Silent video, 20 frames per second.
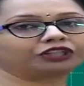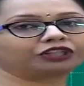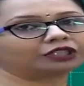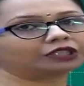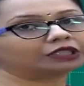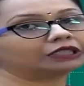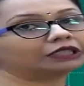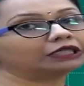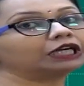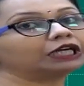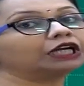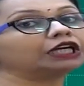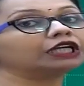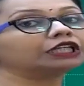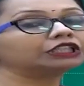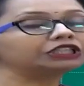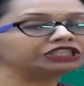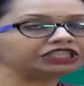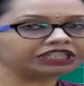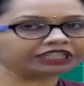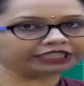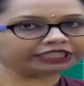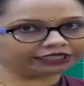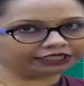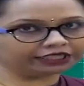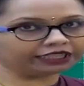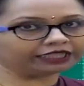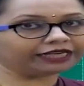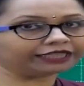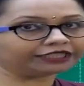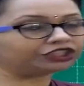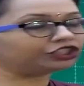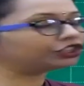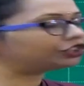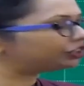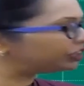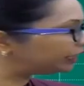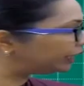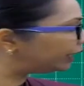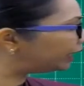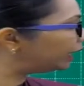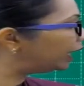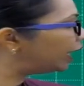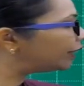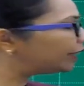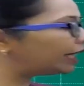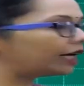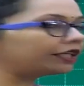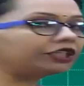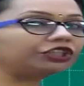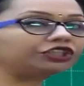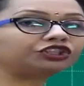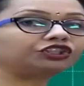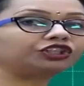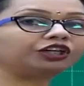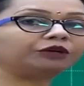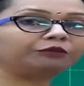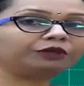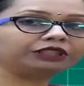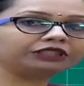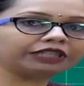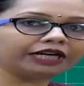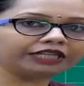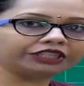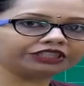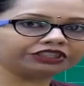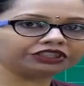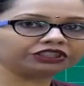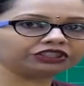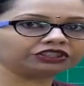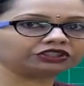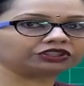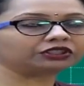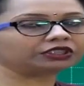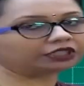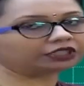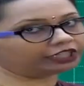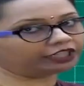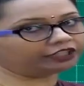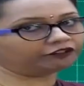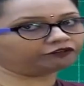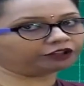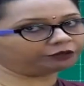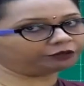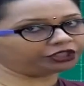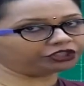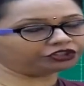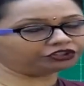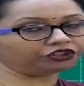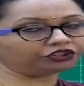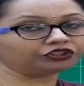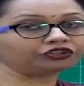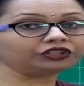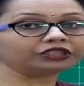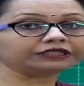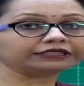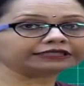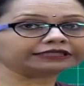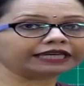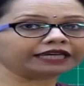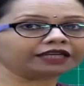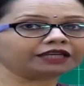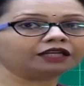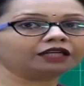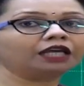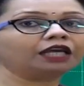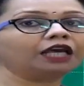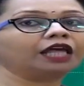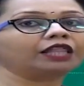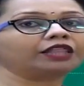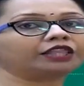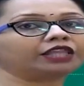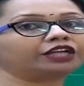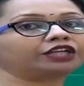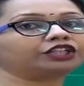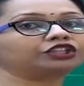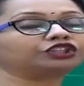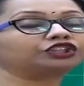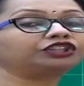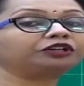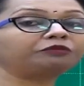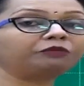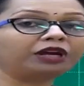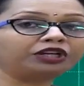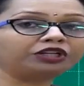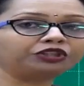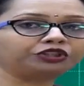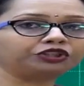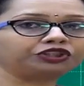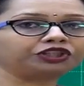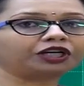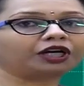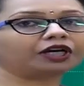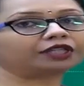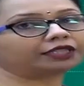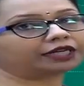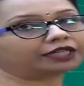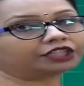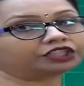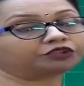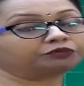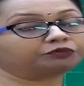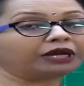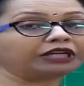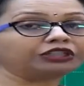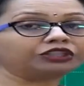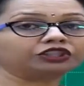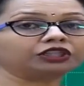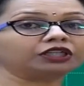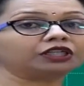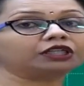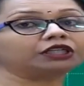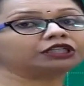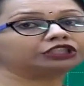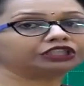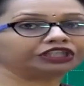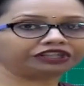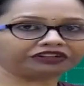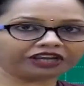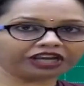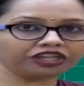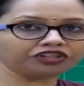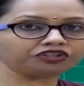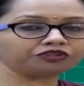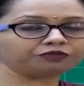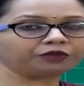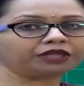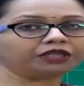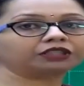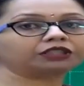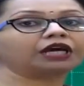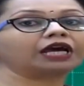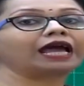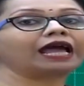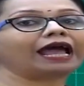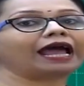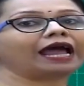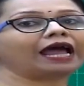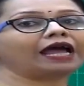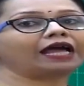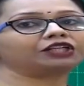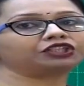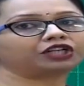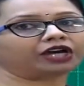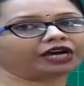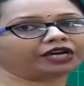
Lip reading: with a D, the letter D, that is dermatitis, inflammation in the skin, there is dementia, that is mental derangement, and